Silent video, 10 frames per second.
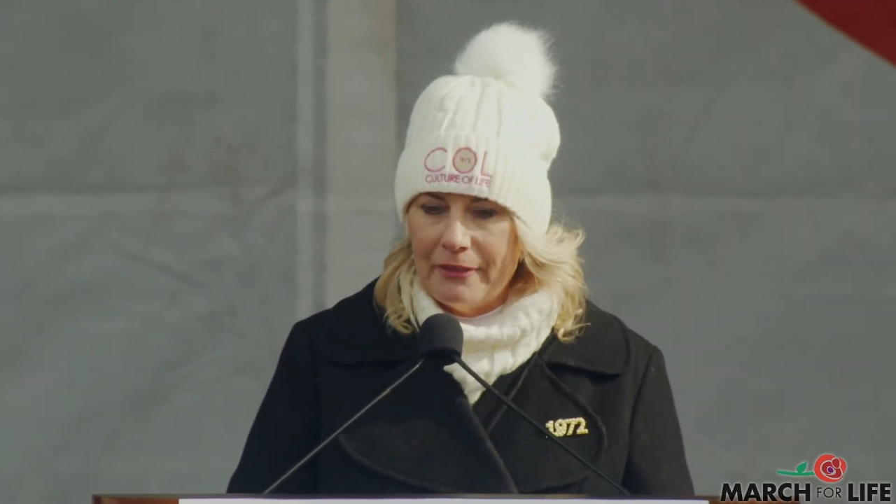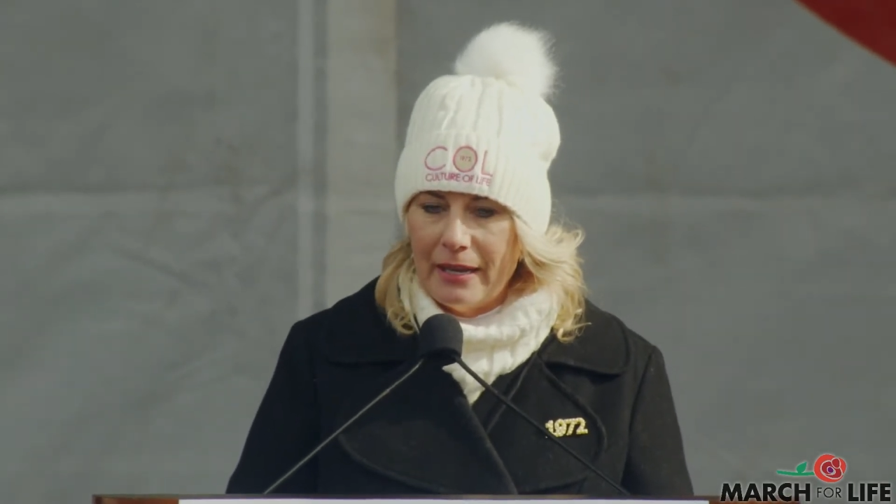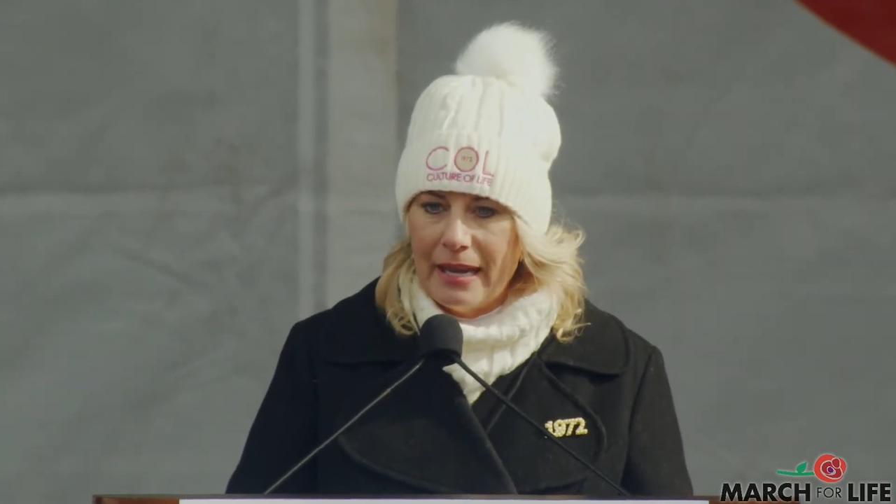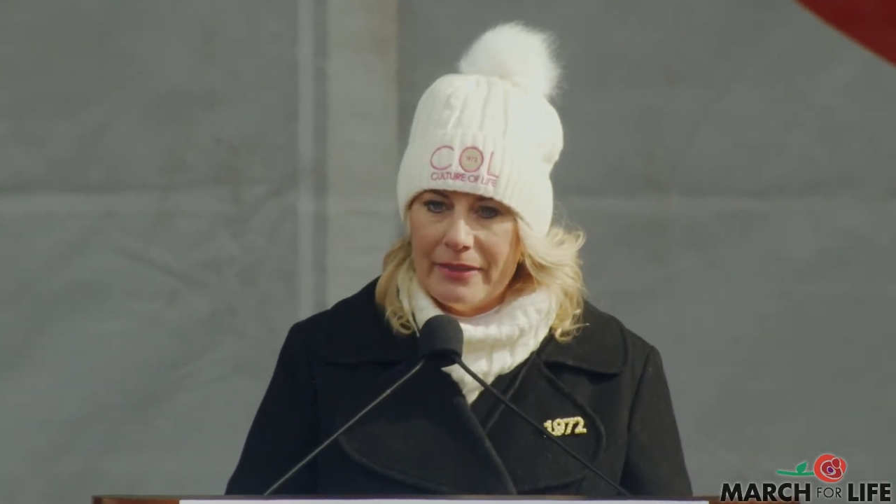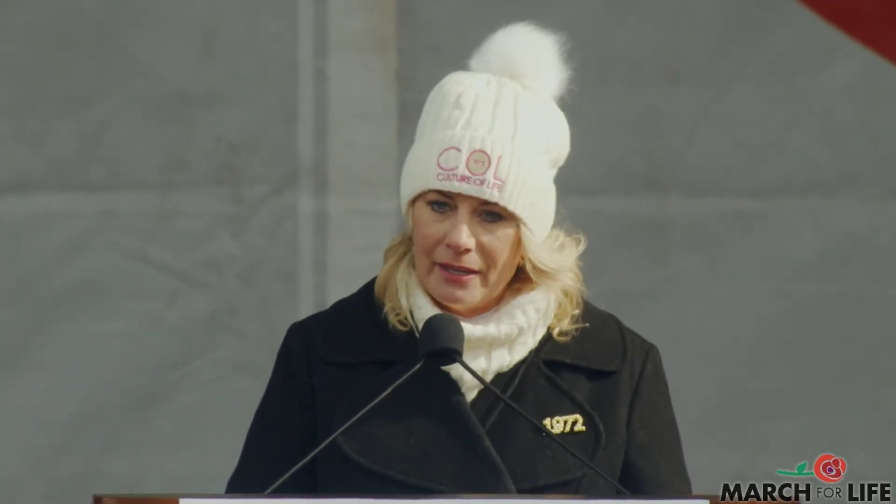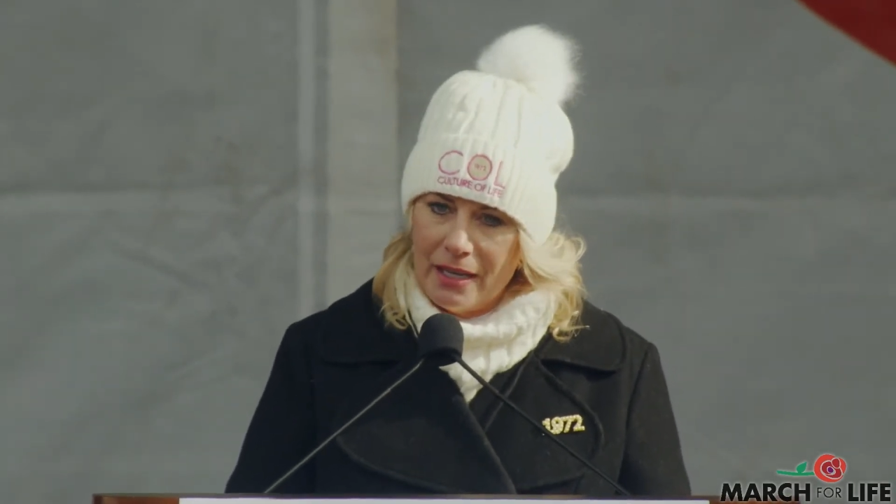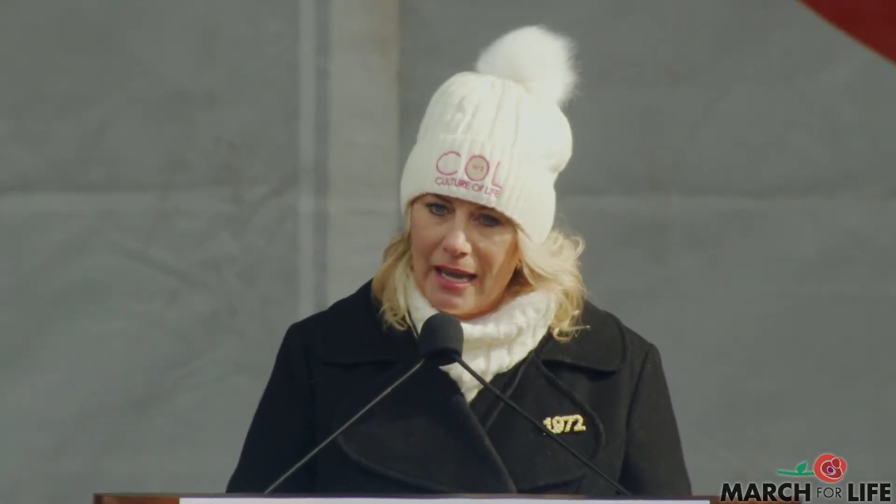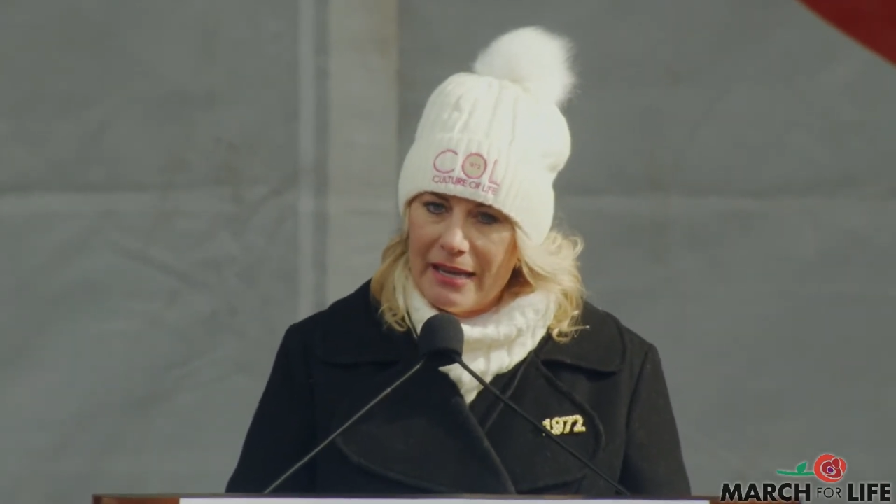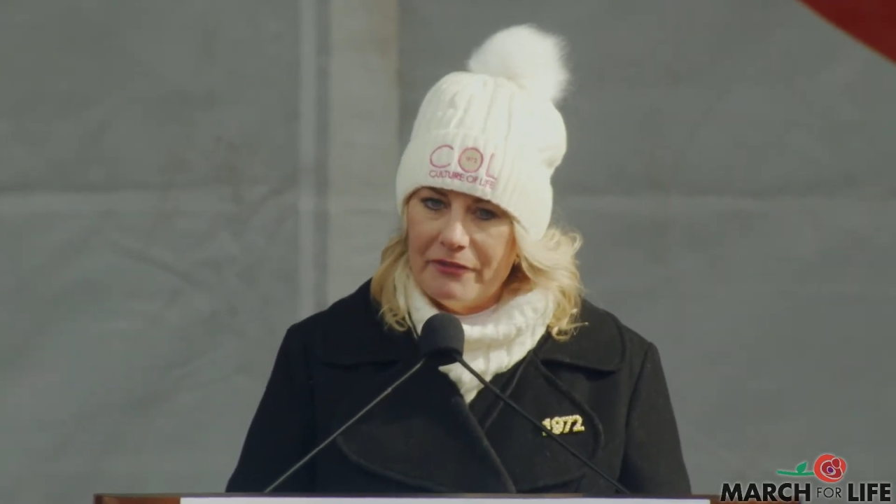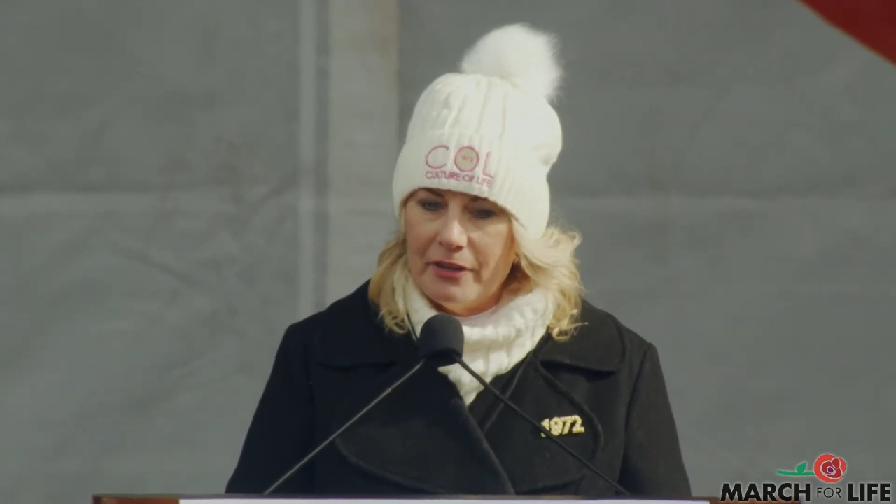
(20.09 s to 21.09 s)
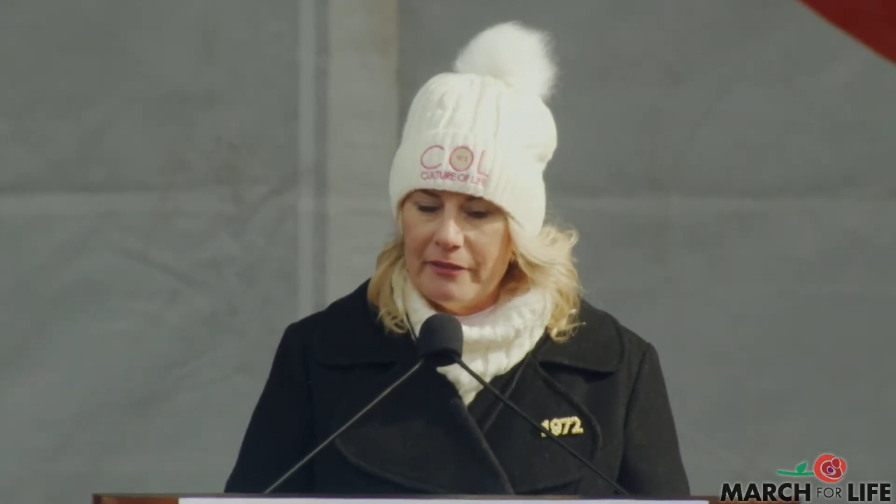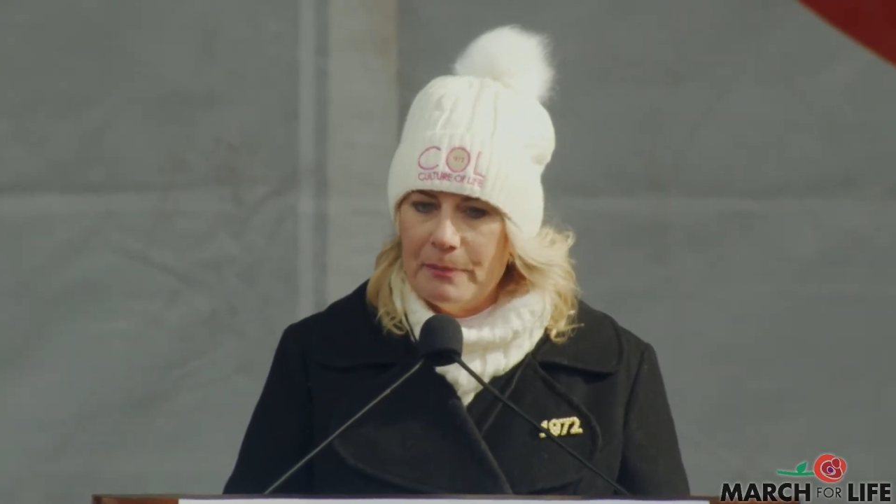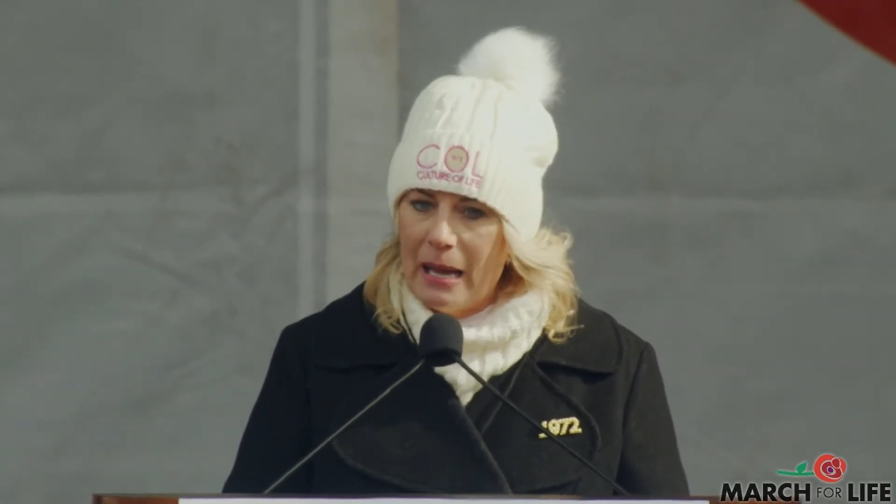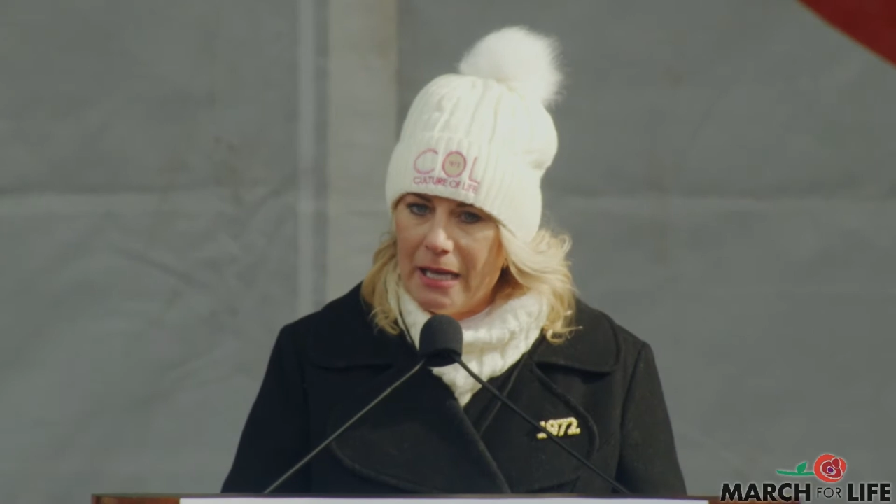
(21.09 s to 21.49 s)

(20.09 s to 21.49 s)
and the life of my